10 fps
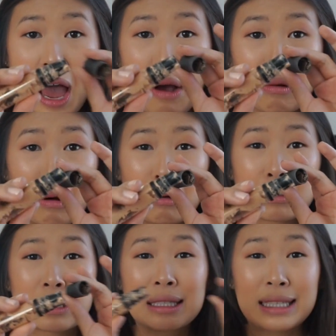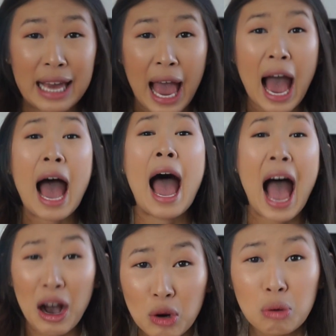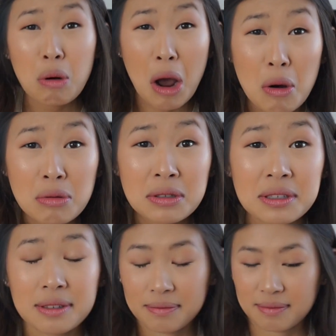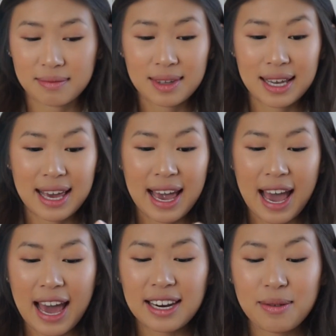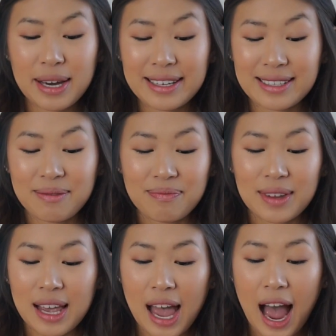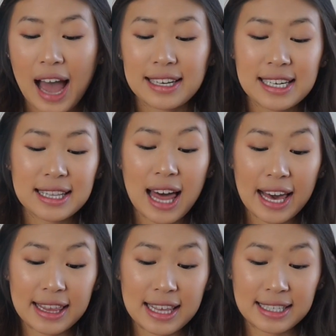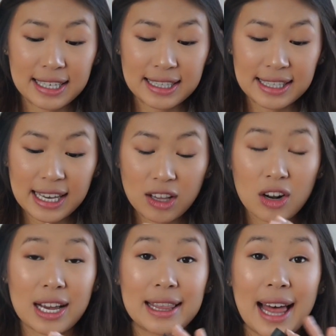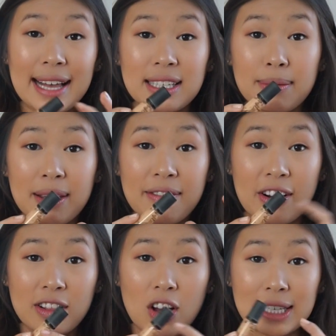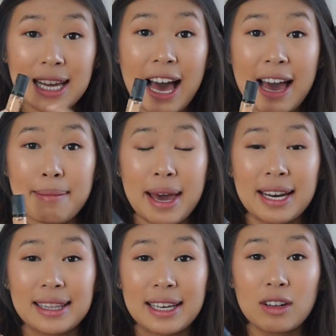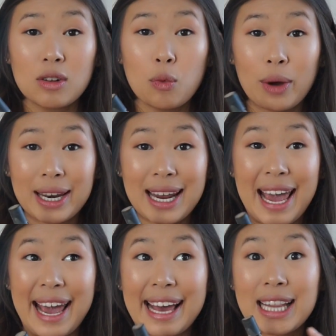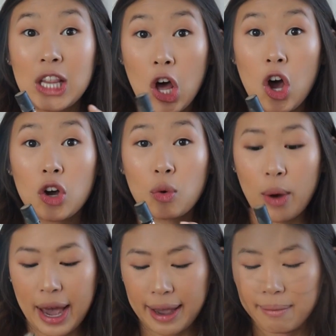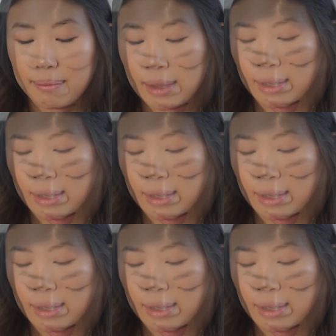how gross. How gross. Anyways, I did like this concealer. It lasts me a very long time, and a little went a long way.